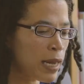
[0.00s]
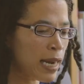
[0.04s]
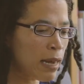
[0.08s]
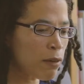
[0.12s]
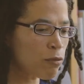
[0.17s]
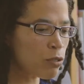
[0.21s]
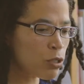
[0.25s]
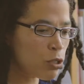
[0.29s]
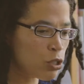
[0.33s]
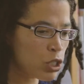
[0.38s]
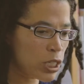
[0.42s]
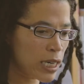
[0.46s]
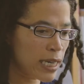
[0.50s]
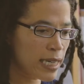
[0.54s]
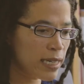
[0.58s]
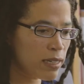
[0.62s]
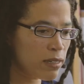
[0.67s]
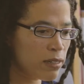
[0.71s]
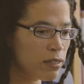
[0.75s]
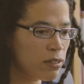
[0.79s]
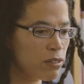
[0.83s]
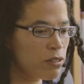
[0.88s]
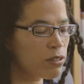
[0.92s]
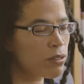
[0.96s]
I was trying
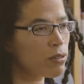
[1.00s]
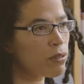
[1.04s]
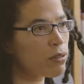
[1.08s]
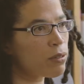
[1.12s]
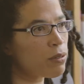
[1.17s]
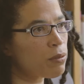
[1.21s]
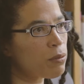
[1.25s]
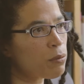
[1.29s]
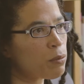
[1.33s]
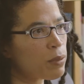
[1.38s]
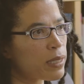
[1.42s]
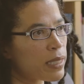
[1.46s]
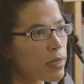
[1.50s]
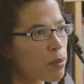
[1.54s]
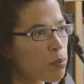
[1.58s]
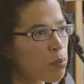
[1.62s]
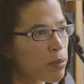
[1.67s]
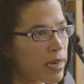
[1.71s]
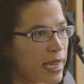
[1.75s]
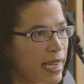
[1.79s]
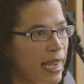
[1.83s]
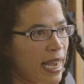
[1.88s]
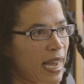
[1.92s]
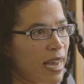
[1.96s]
to do with
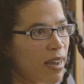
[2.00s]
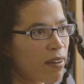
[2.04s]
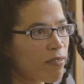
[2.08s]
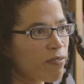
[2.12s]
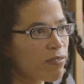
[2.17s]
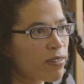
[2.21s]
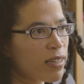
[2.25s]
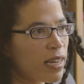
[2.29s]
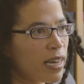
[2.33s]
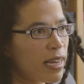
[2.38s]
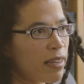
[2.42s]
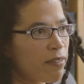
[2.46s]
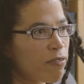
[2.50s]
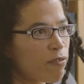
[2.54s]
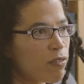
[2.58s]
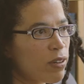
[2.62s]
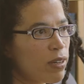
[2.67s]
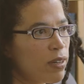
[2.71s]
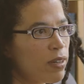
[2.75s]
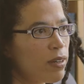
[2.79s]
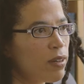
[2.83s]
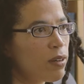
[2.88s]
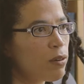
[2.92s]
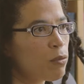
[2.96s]
Bright Half-Life
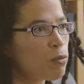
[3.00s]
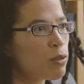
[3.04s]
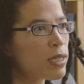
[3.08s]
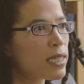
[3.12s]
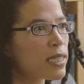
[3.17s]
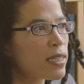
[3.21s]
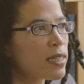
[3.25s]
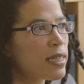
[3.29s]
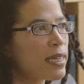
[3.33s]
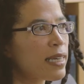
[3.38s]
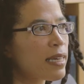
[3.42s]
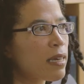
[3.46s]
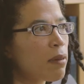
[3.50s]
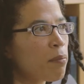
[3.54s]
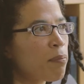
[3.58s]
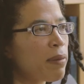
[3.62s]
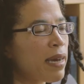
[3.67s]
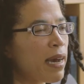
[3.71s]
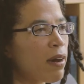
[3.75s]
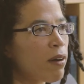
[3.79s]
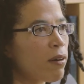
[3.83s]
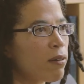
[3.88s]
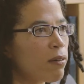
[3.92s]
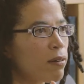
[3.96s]
was think
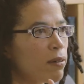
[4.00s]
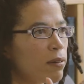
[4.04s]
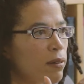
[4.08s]
about